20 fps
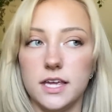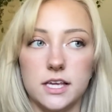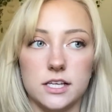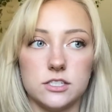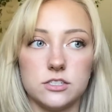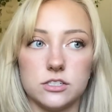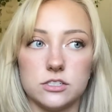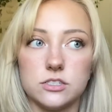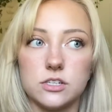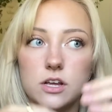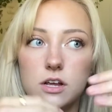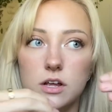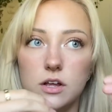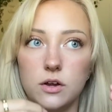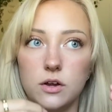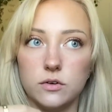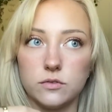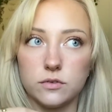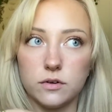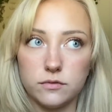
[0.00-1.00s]
It's just
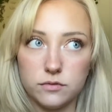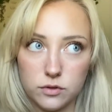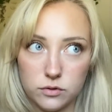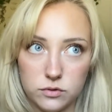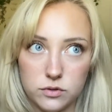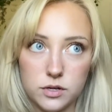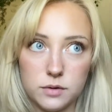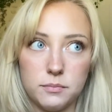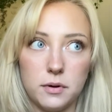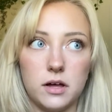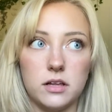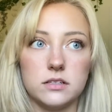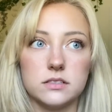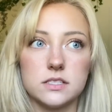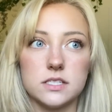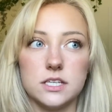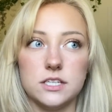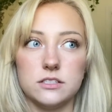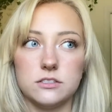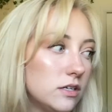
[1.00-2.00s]
review your
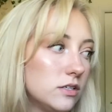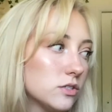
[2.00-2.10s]
policies.